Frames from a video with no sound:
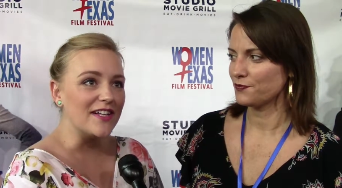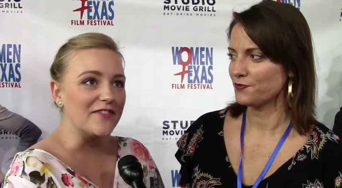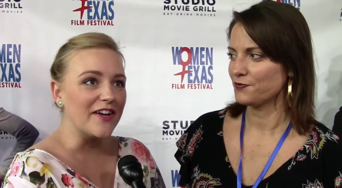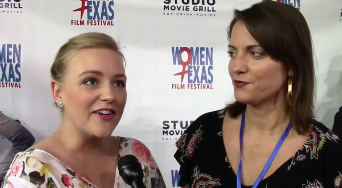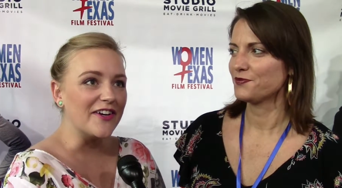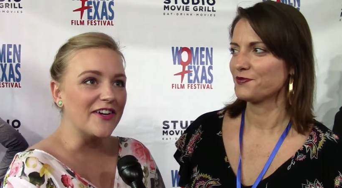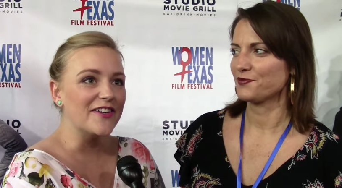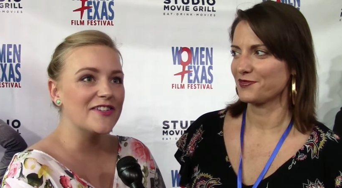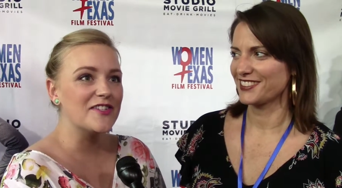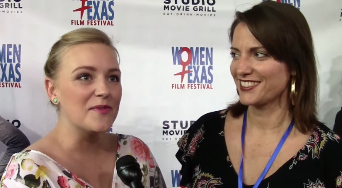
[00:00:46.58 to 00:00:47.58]

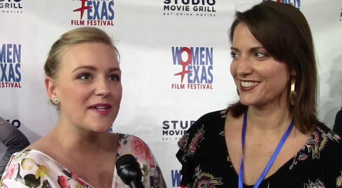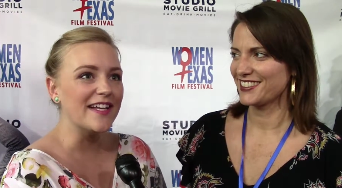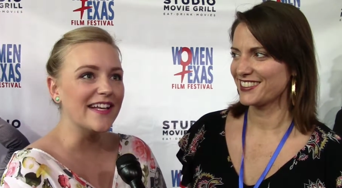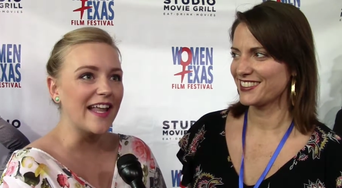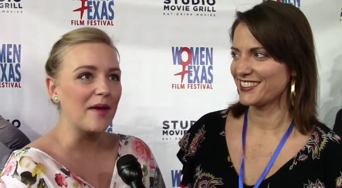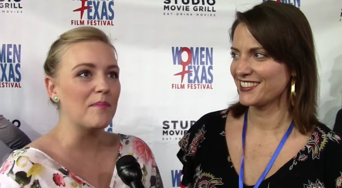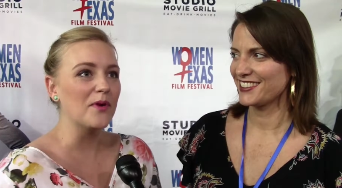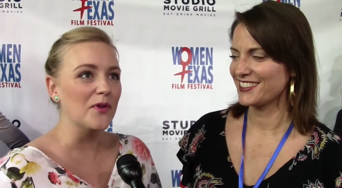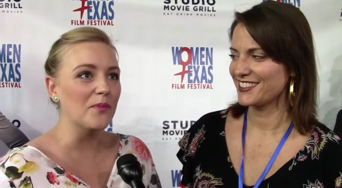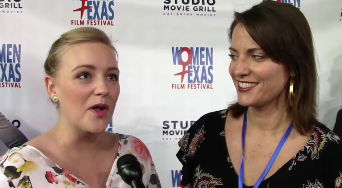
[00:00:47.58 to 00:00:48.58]
Speaker 1: elevator. So we didn't like
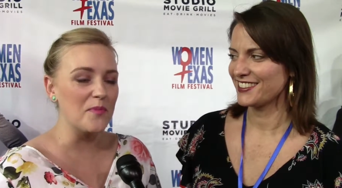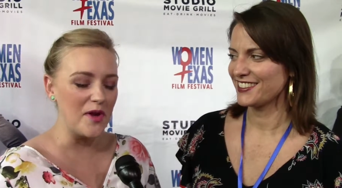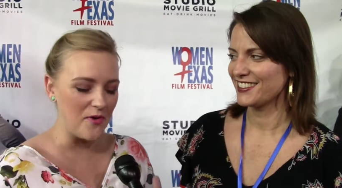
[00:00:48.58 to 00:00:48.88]
build one. We